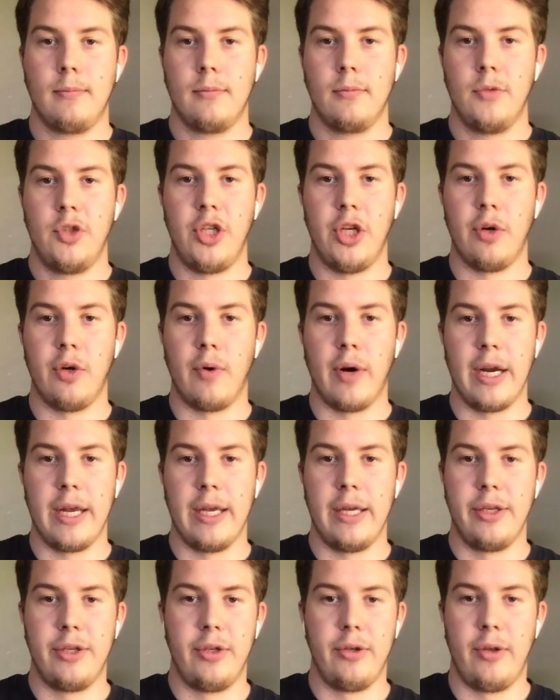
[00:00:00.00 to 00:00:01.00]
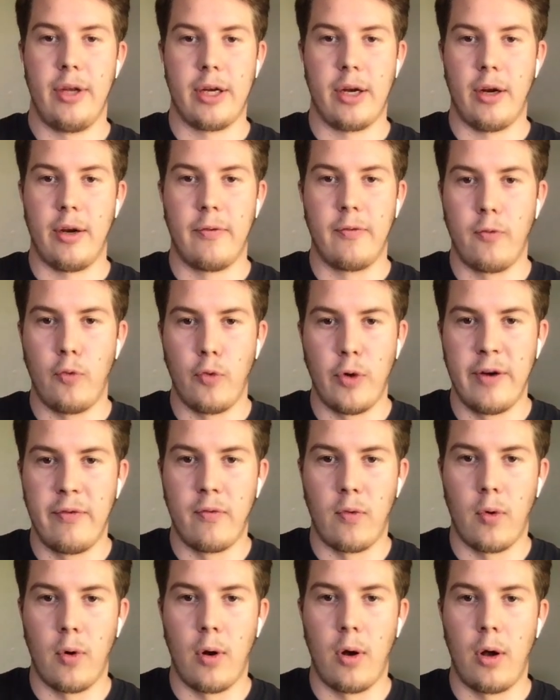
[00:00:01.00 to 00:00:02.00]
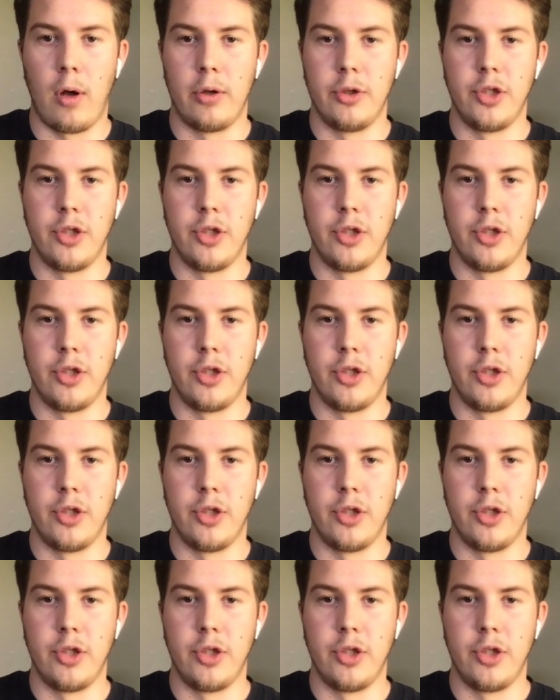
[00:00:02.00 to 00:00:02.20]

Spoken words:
generate into like a free-for-all,